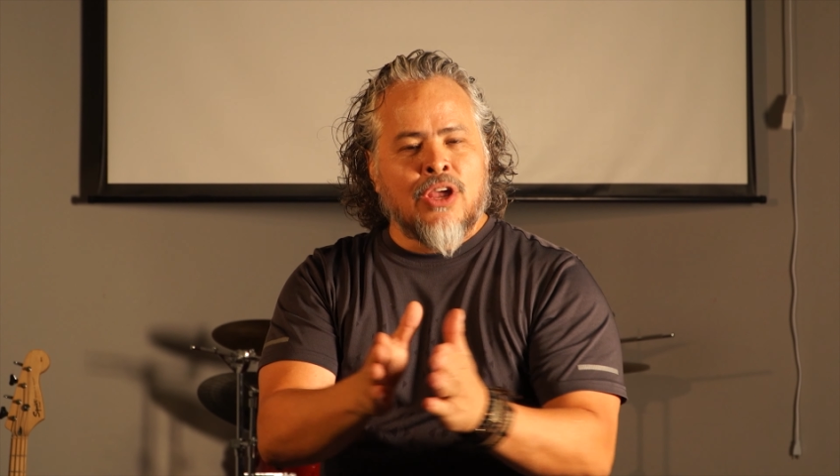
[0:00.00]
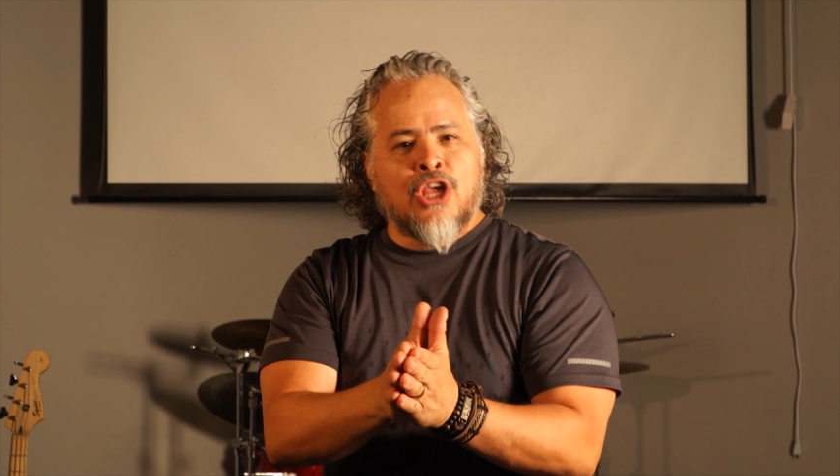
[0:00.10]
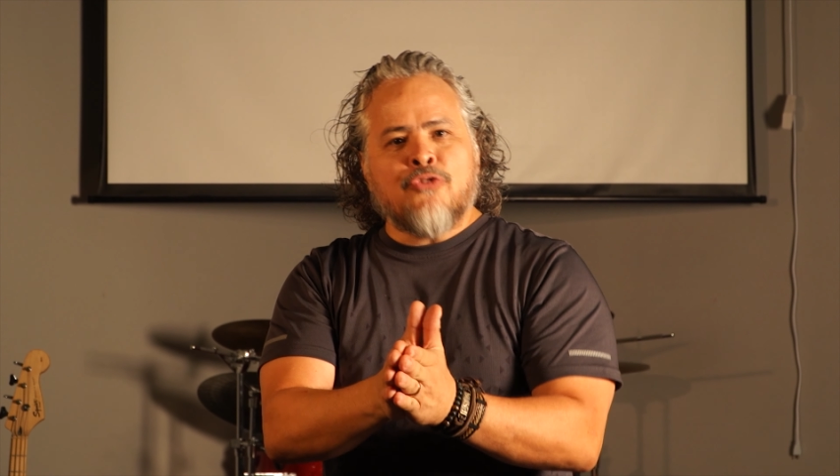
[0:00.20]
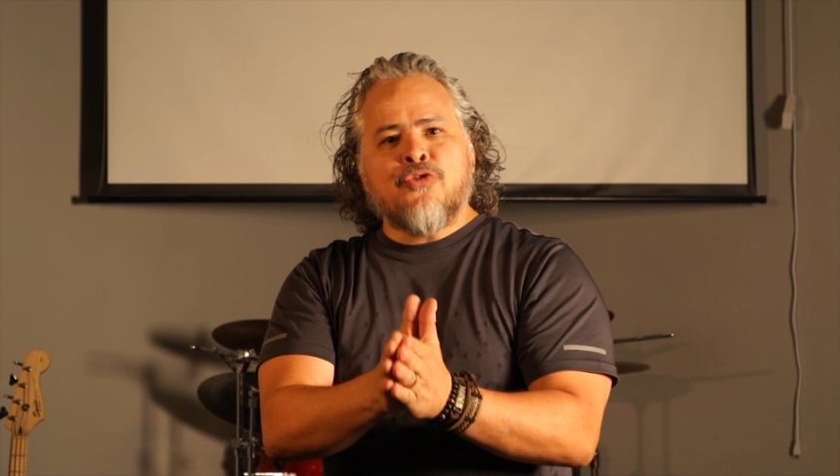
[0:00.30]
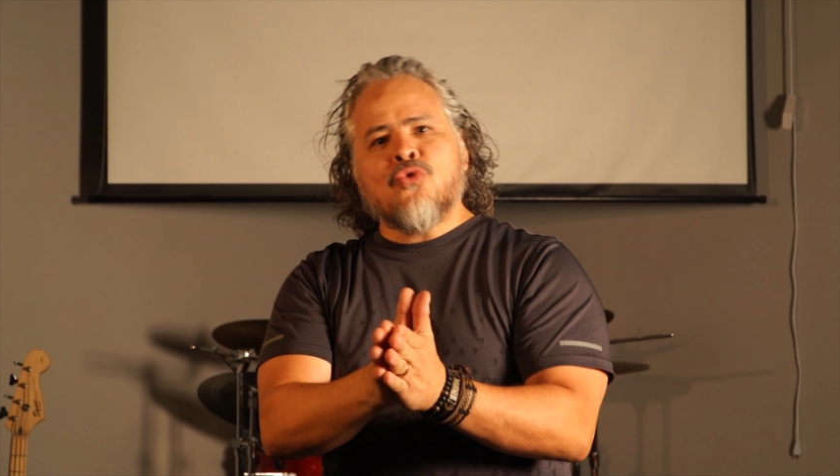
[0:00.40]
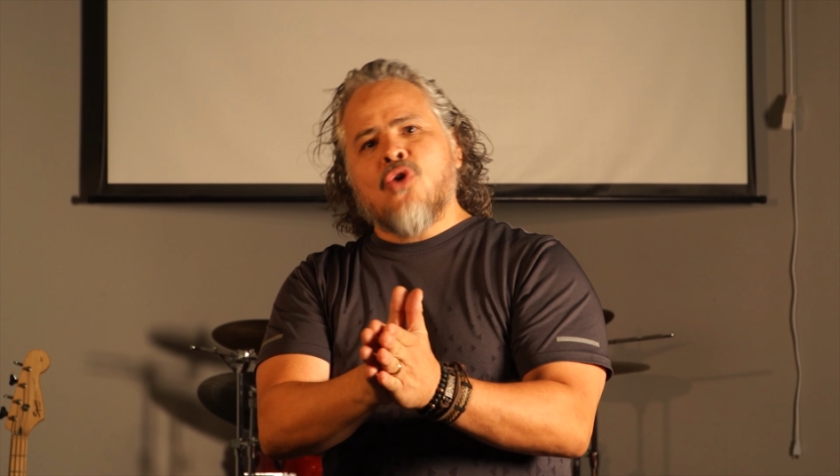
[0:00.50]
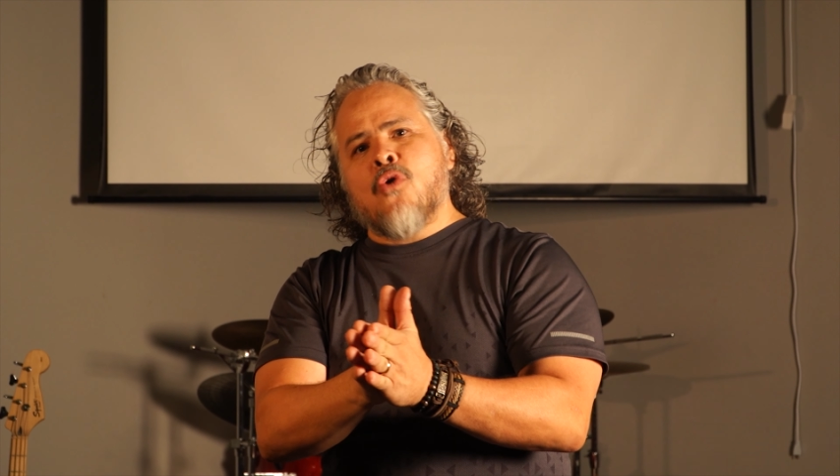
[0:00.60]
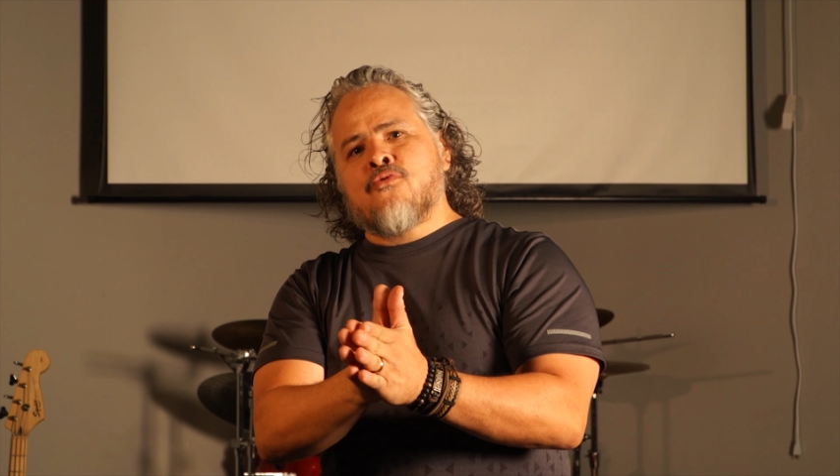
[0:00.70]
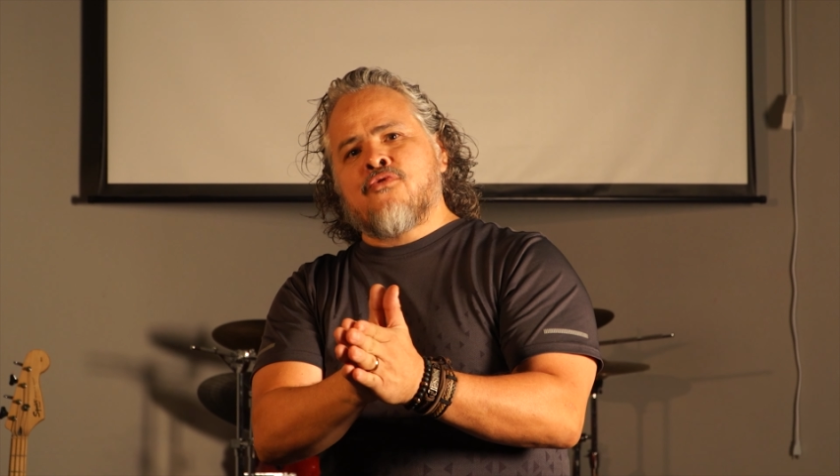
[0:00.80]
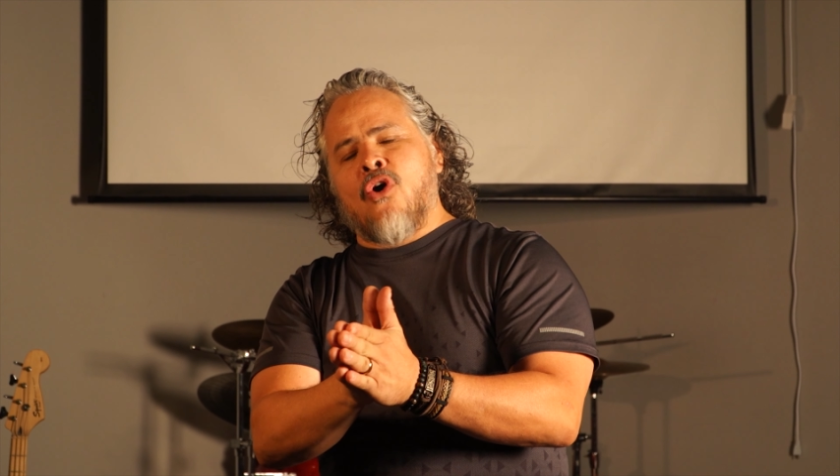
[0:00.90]
If you
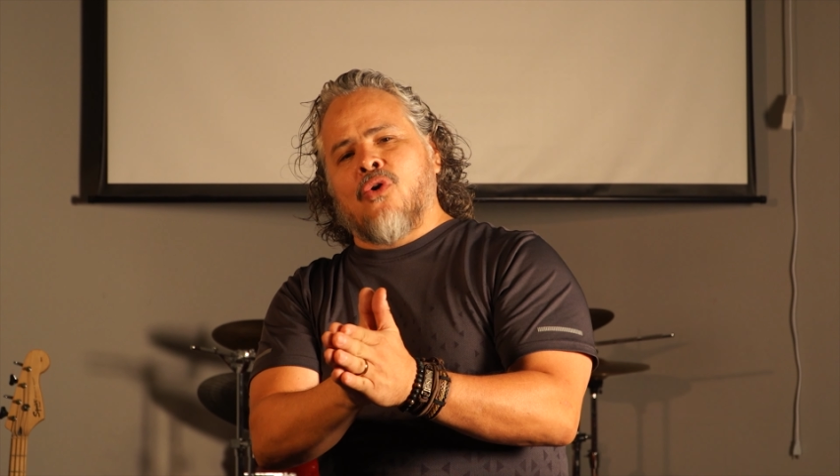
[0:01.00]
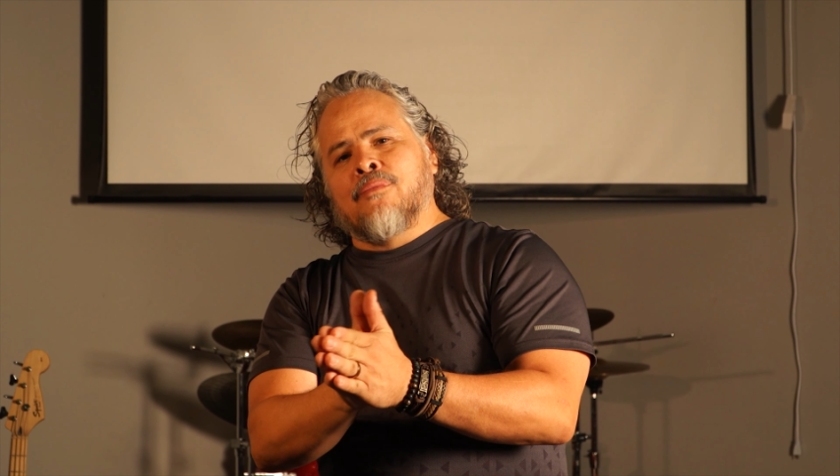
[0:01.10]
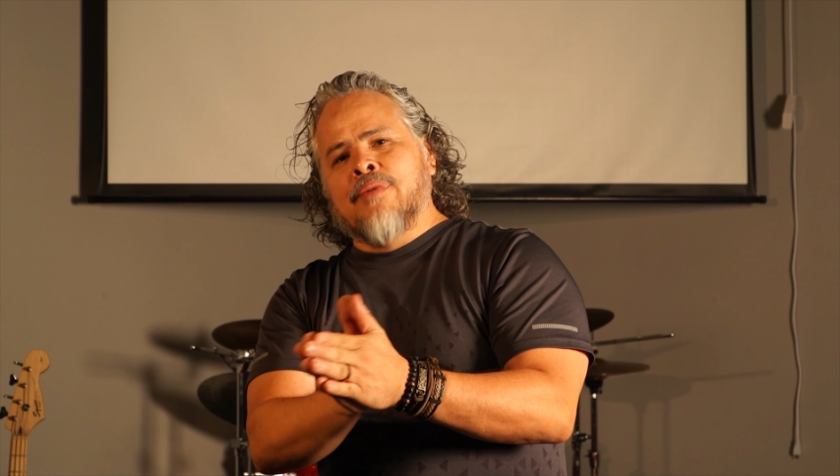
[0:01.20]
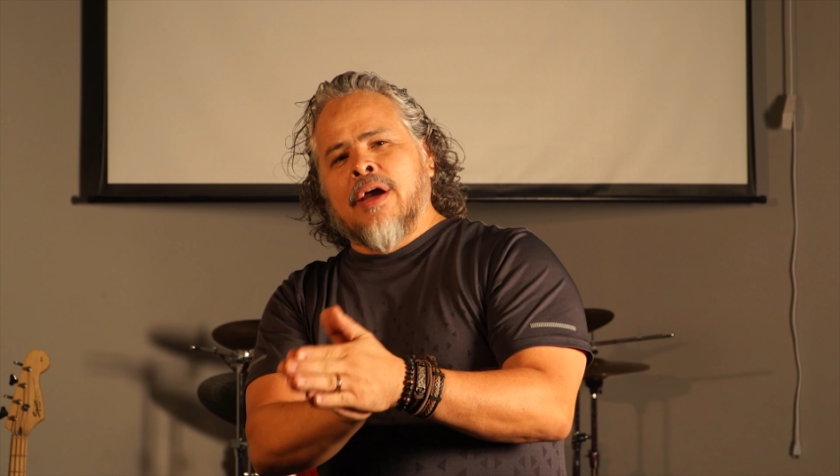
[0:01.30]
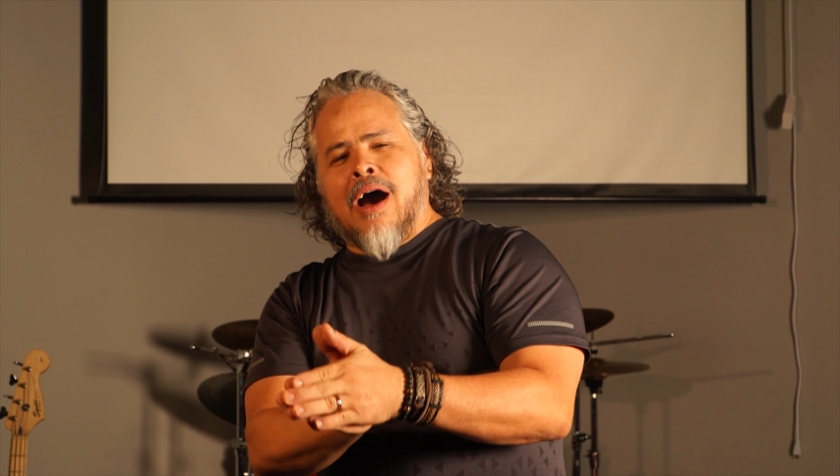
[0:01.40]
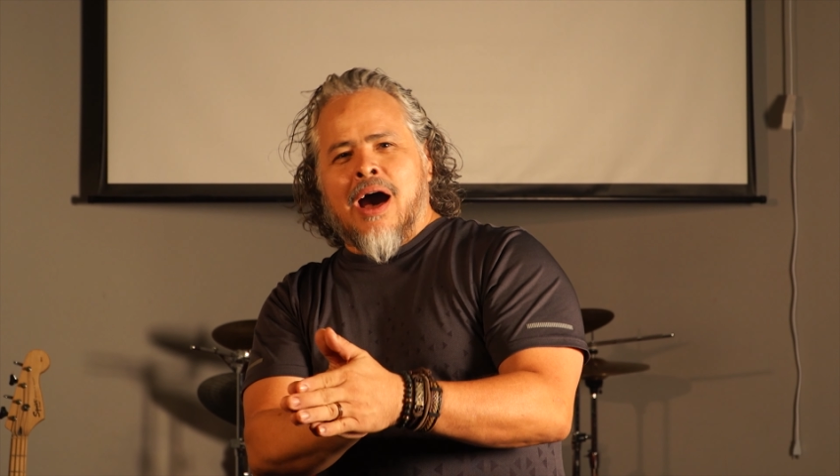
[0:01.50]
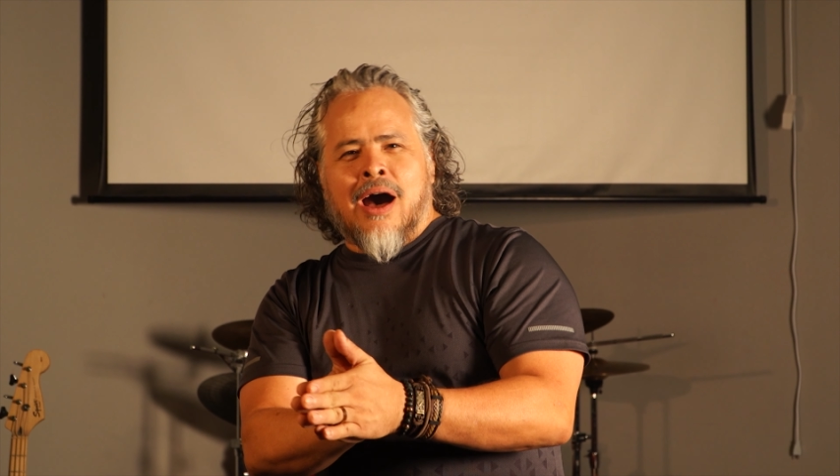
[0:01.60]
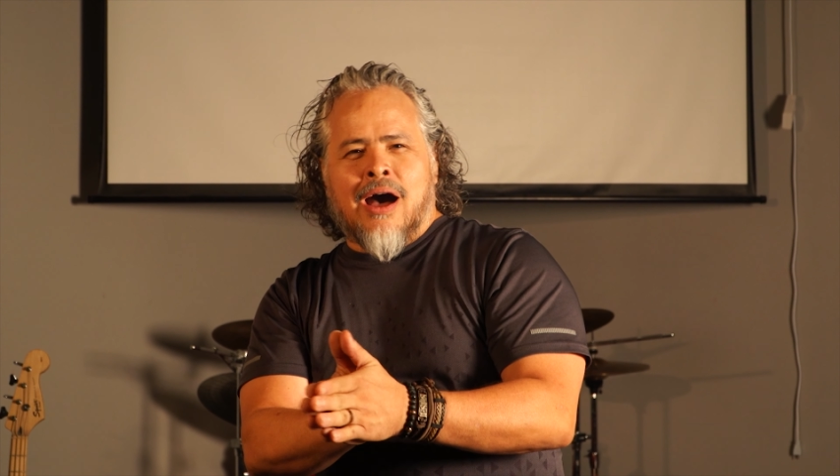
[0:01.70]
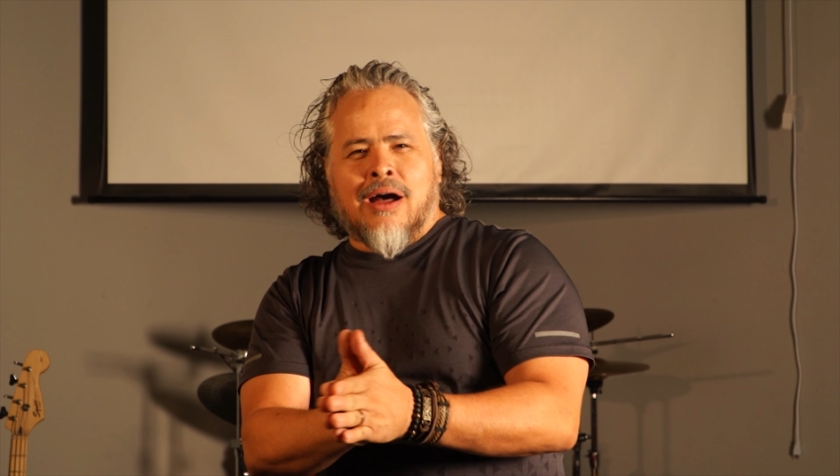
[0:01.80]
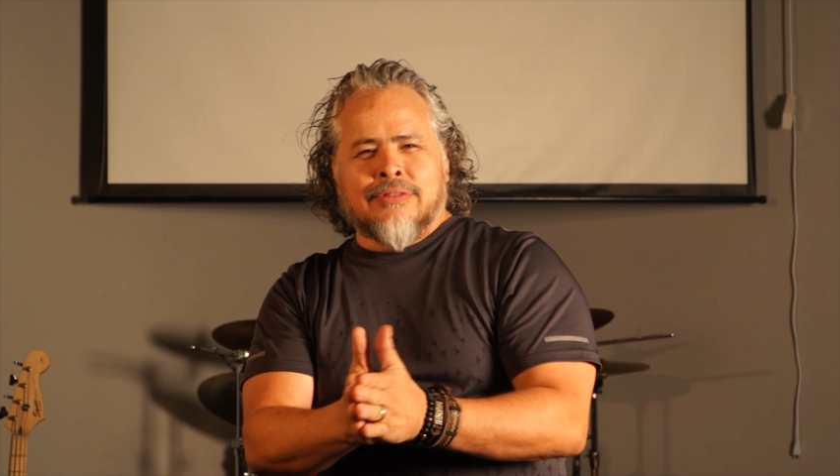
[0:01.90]
go from uh,
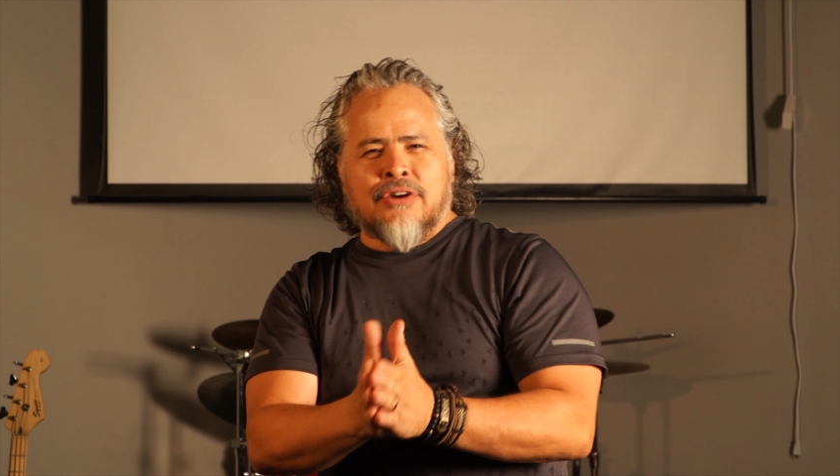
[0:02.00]
uh,